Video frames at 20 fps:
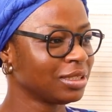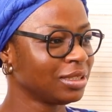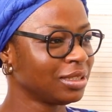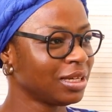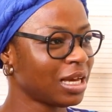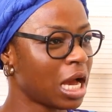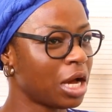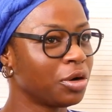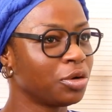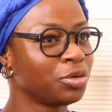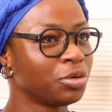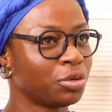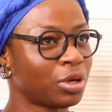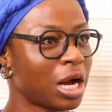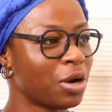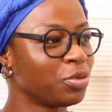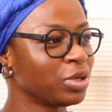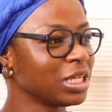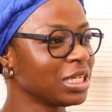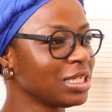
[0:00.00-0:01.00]
The biggest
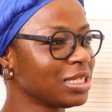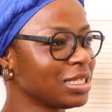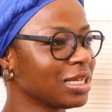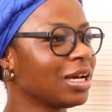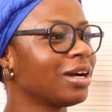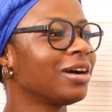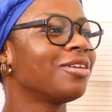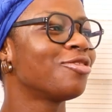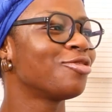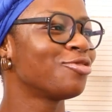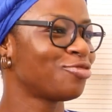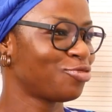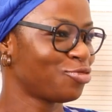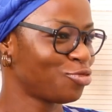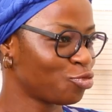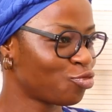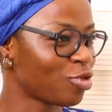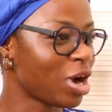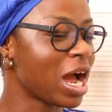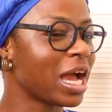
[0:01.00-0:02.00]
music reality show in
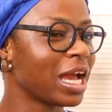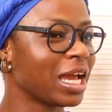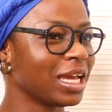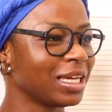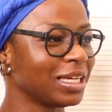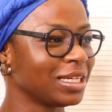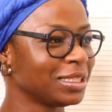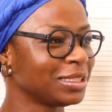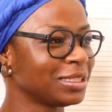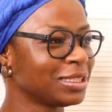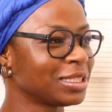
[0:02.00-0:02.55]
West Africa.